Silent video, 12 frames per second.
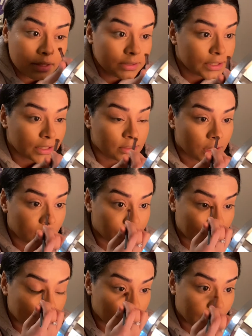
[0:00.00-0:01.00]
TikTok
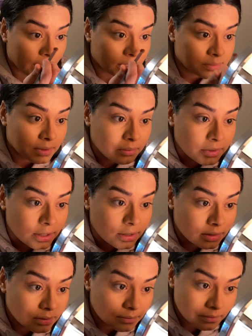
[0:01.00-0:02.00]
makeup hacks, but I
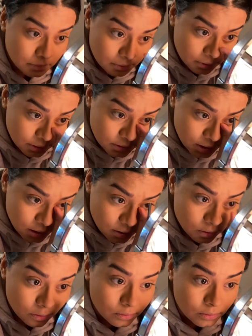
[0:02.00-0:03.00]
mean, it's kind of
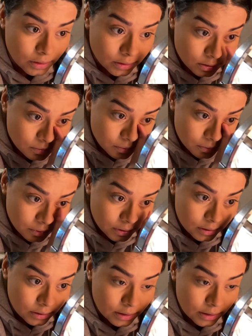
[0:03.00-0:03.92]
old at this point.